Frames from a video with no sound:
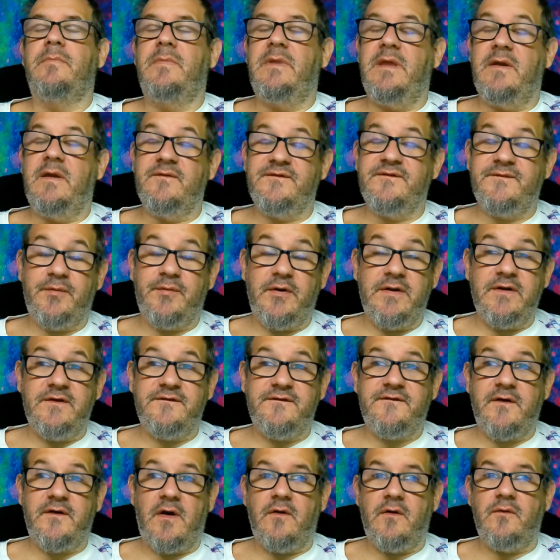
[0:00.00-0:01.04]
It was a pretty good
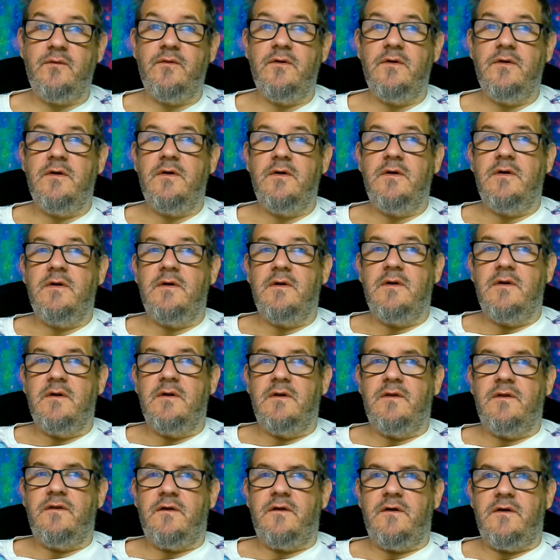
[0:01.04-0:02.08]
show.
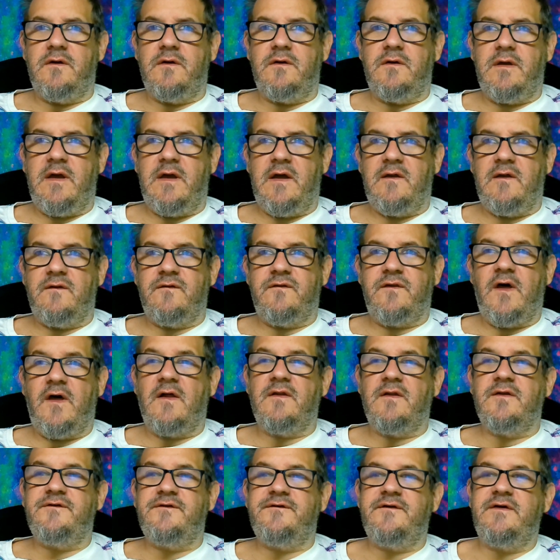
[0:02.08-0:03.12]
The
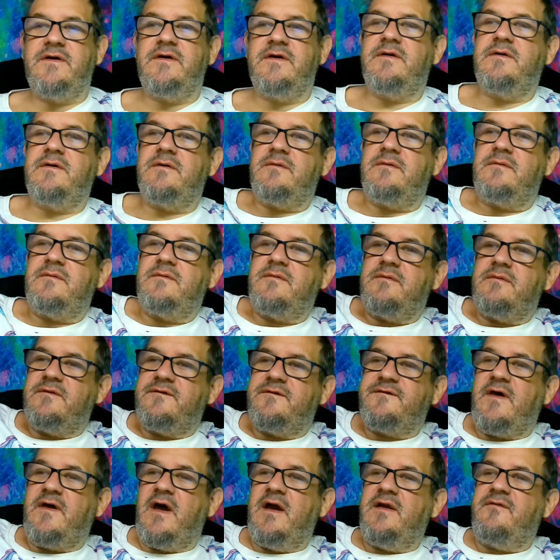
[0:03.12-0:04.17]
anthology
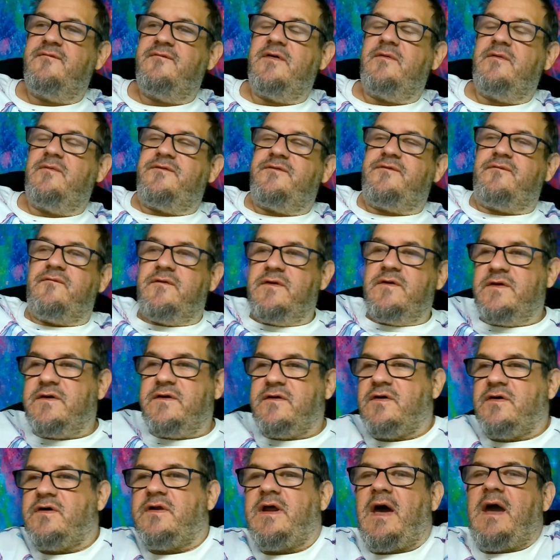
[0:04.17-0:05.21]
side of it was really
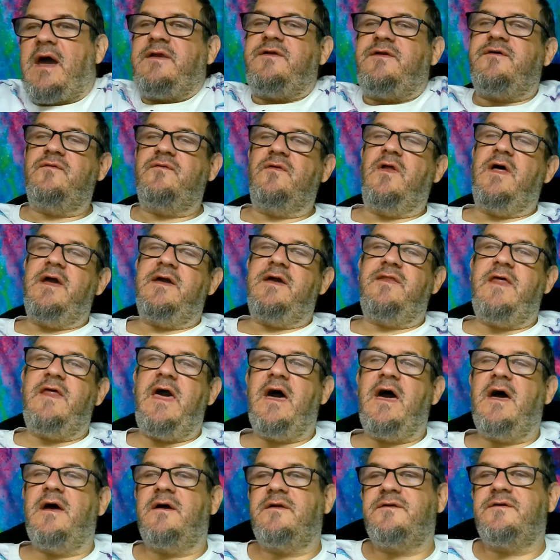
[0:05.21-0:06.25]
good. I do like
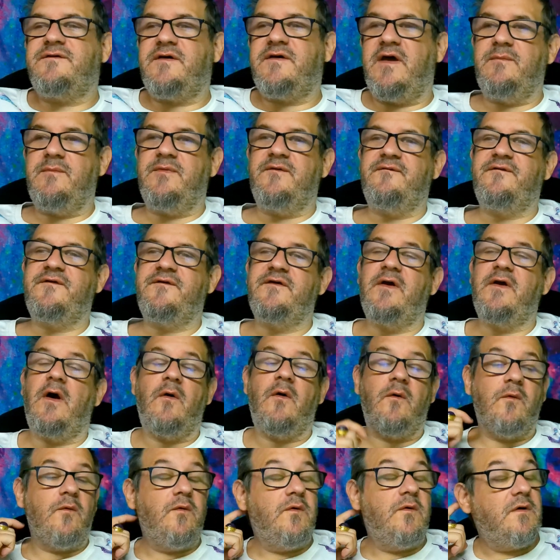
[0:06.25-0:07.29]
that type of
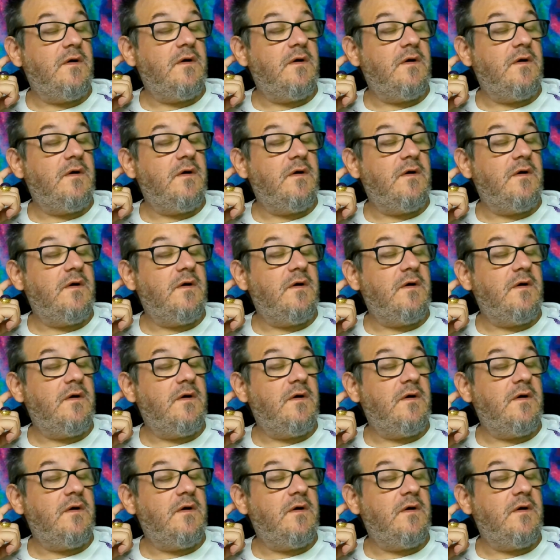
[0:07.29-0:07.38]
show